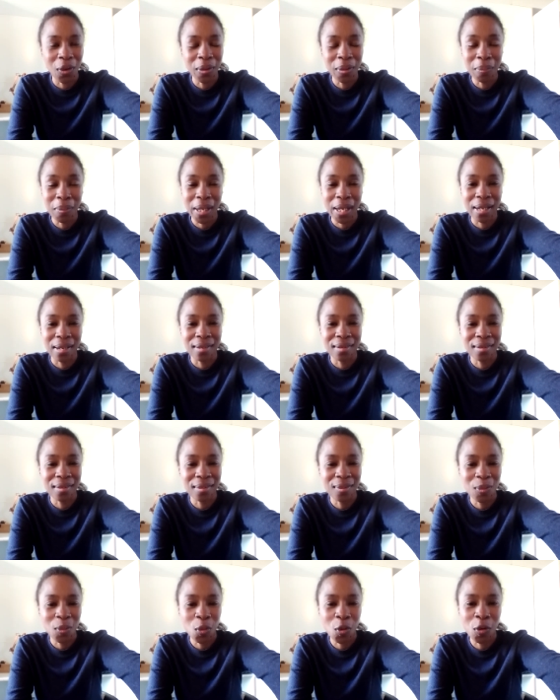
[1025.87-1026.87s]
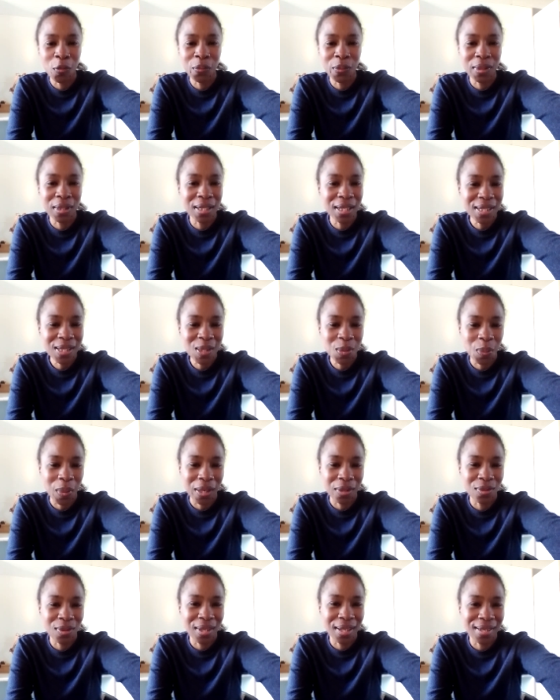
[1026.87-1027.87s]
on and off with this
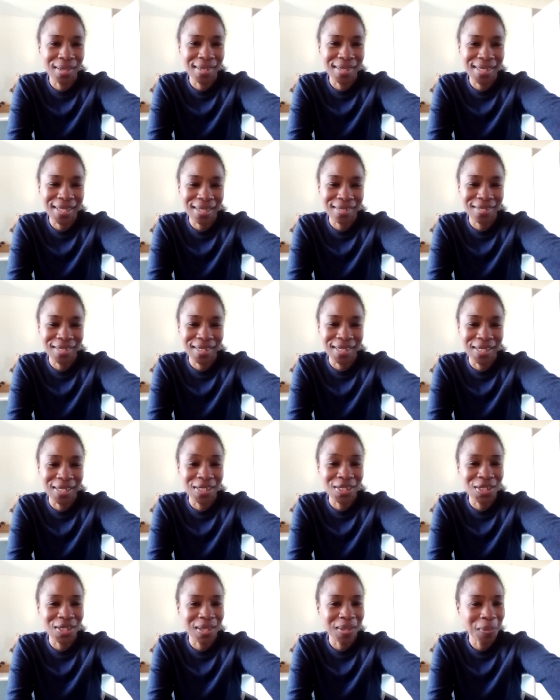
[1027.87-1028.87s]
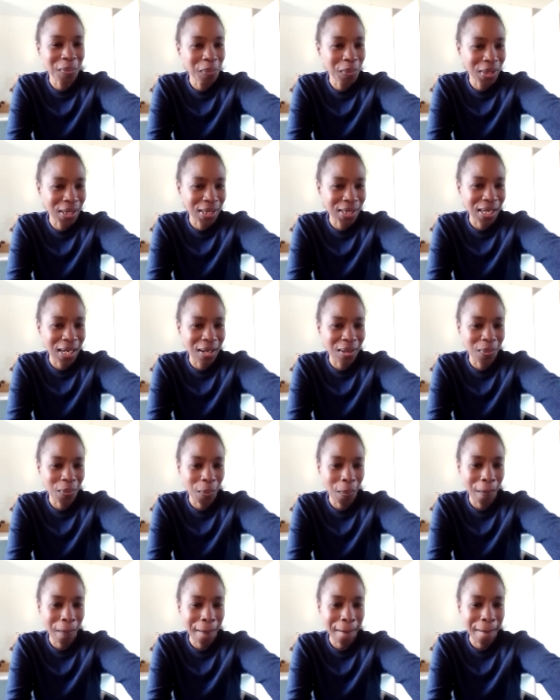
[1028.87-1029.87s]
one. You're going to session, Nisha. Peace out.